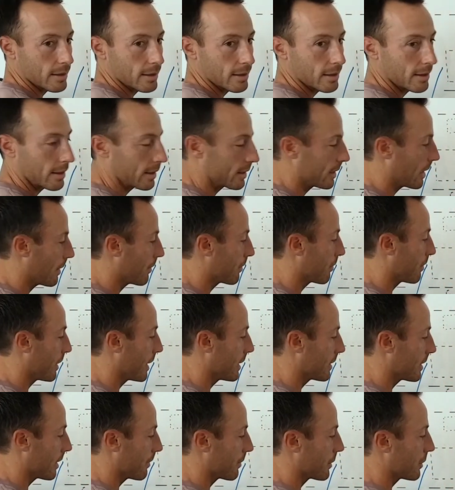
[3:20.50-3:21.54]

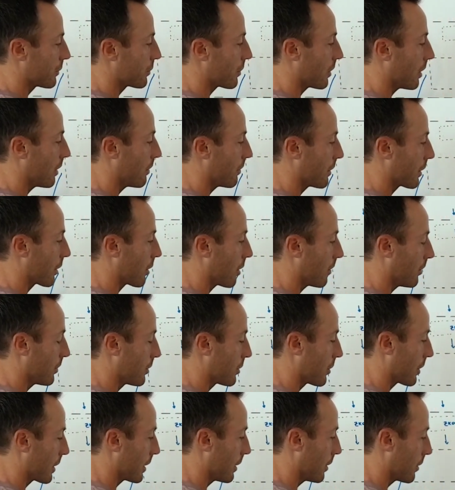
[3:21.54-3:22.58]
attempt to draw what a garbled
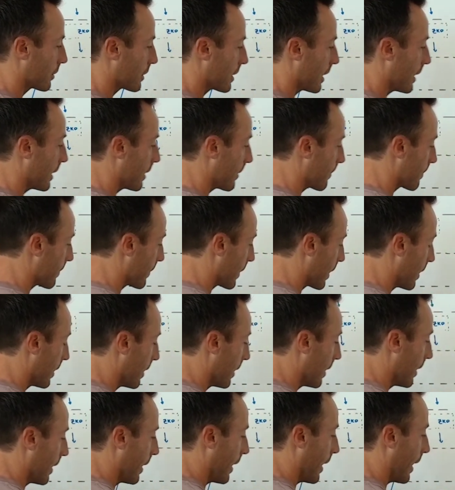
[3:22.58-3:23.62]
circuit looks like.
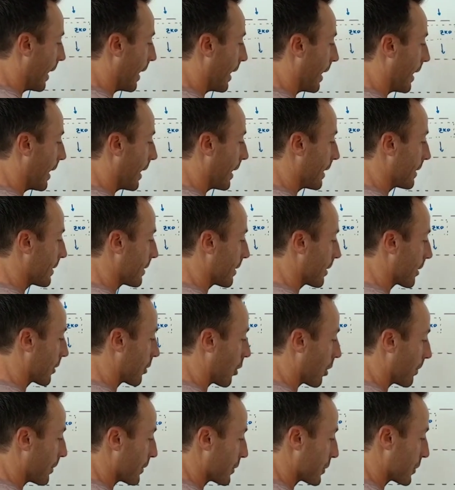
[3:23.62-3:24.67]
And the
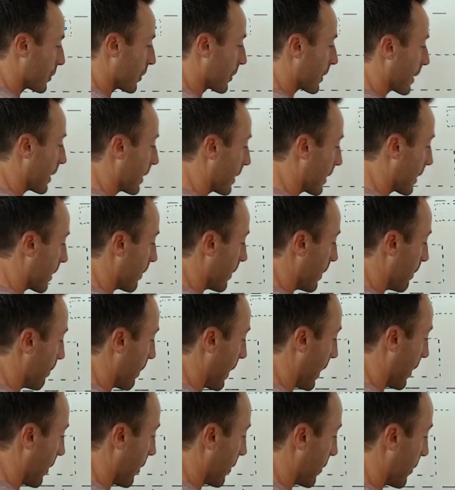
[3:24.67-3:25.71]
garbled circuit can be
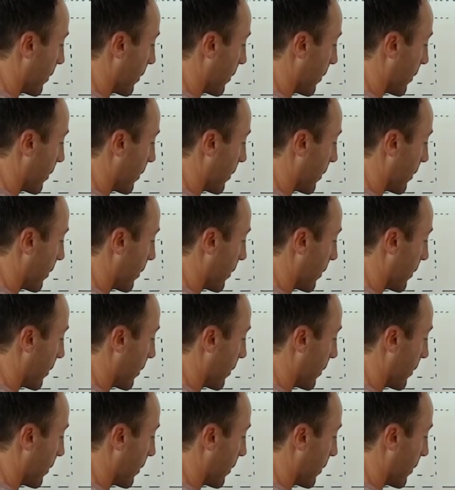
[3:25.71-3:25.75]
paired